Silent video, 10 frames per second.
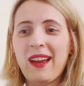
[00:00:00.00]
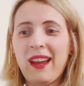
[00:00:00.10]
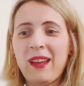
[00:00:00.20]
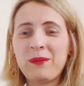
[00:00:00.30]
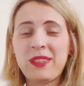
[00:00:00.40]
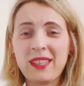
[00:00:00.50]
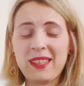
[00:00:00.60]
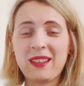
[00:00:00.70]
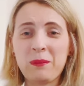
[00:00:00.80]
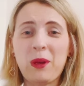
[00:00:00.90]
I am
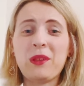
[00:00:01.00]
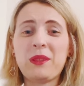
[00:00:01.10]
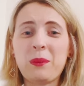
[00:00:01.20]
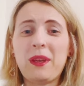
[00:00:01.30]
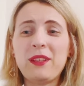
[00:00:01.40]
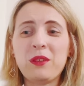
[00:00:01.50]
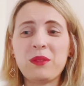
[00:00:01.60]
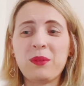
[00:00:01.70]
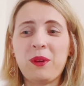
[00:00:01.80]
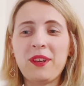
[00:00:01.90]
thinking about the way,
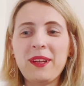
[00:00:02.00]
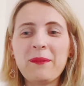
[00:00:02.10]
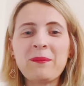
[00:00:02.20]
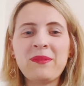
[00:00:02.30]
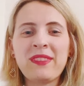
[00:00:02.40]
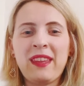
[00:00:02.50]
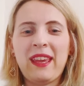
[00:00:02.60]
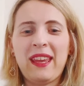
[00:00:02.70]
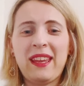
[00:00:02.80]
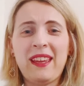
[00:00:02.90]
don't worry.
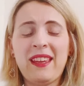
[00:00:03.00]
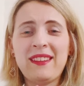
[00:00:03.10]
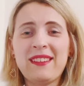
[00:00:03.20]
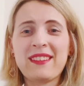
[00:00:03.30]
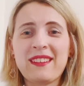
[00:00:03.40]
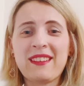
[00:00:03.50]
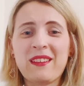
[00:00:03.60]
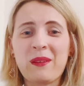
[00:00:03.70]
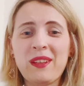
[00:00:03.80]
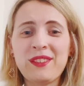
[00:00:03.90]
And
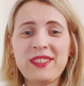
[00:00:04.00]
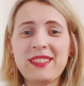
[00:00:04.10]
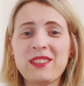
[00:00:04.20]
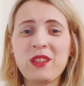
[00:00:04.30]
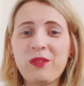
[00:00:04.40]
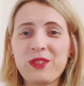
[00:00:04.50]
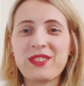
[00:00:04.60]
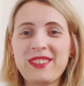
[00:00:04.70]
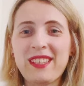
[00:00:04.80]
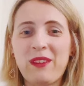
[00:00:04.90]
well, this is all for
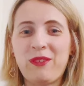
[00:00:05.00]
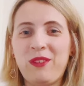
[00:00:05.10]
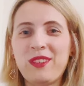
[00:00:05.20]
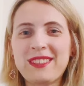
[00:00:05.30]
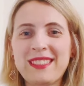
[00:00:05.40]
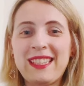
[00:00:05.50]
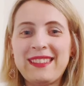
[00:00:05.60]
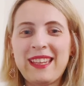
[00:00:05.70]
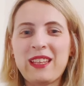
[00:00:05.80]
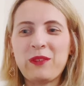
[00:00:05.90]
today, folks.
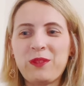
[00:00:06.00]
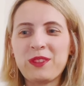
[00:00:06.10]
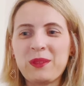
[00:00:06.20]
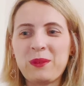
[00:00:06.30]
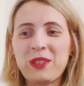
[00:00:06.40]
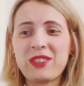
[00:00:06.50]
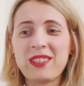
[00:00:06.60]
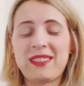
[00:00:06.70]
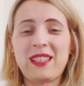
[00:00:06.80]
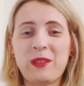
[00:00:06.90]
Thank you for the
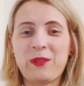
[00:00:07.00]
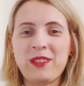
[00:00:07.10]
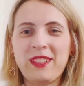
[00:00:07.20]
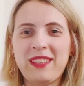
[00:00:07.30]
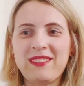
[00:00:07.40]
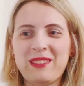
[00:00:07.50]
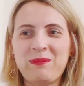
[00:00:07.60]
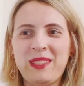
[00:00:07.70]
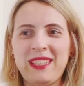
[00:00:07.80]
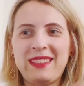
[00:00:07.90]
watching. Thank you for learning
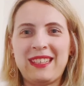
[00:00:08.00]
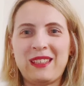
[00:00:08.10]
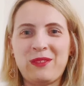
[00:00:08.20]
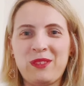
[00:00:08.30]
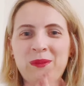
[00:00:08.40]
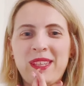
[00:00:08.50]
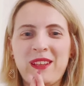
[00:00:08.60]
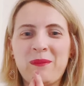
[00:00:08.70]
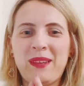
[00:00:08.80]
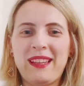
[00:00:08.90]
with me. Thank you for
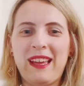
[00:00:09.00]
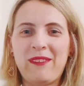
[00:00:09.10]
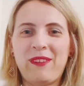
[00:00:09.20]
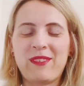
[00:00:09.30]
being on my live.